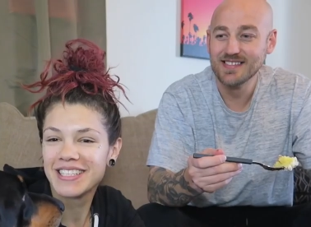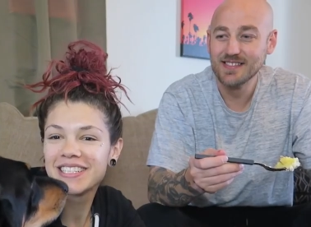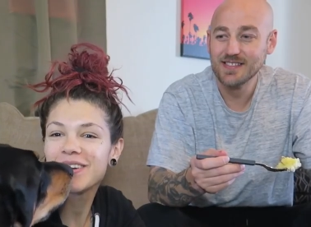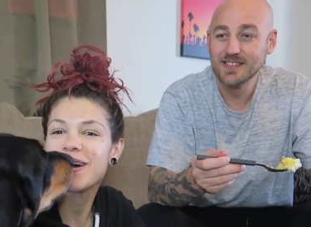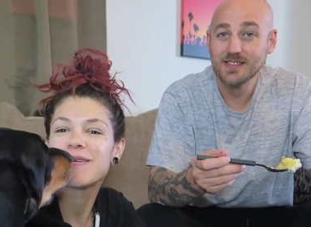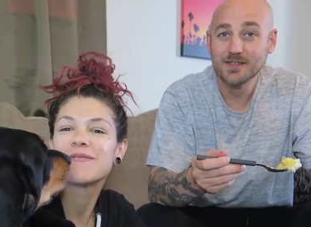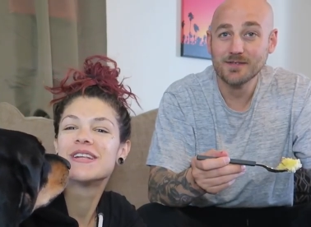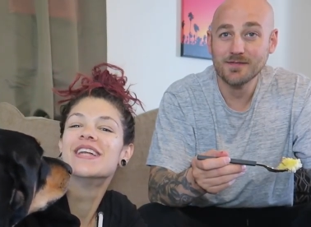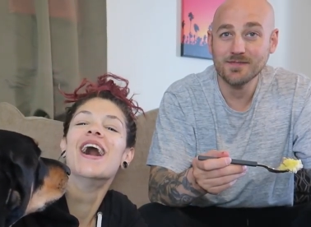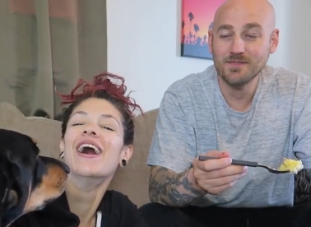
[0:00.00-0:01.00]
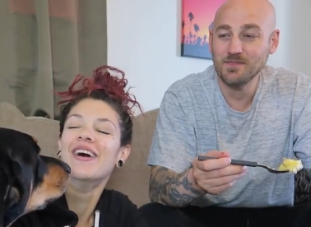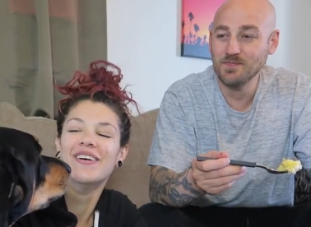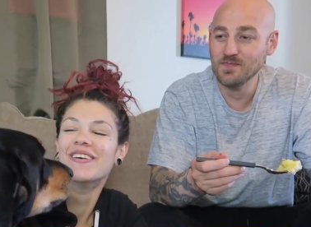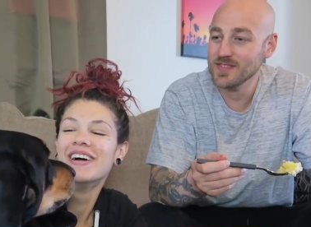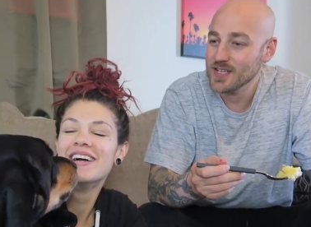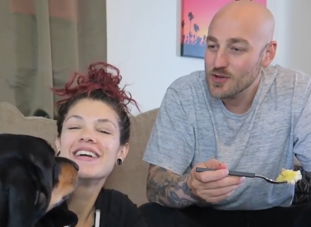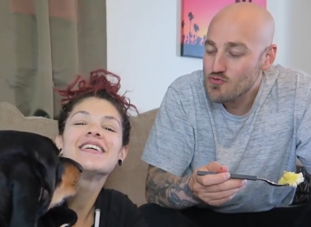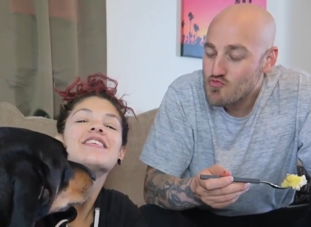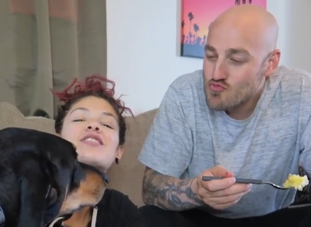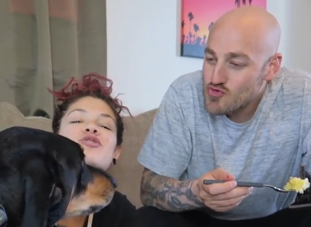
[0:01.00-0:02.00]
Speaker 1: Zero. No.
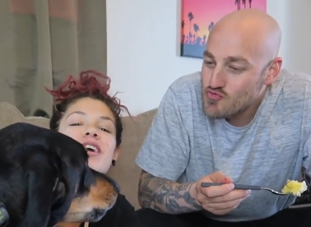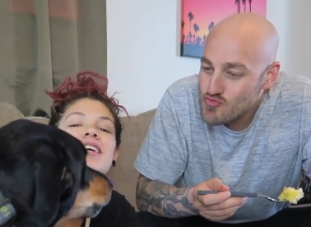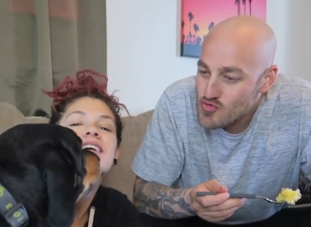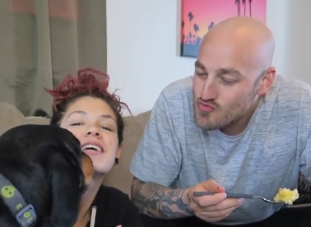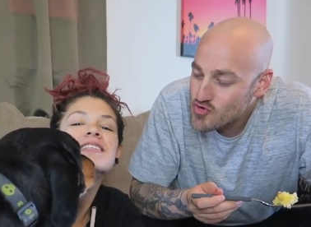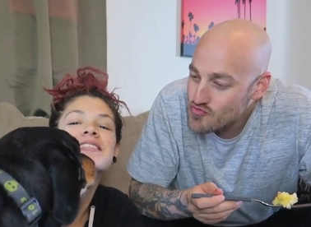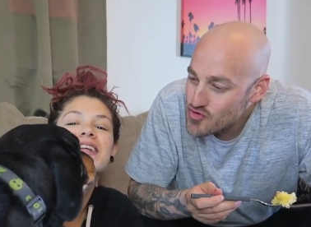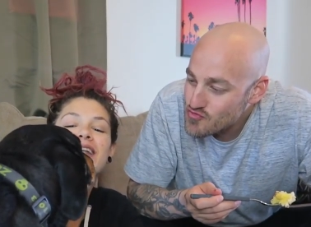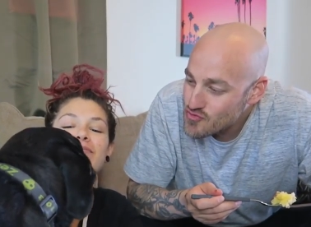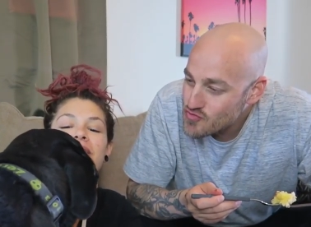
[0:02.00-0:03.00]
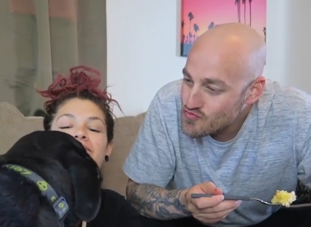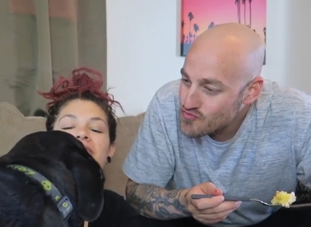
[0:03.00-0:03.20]
He's like trying to like, kiss it out of my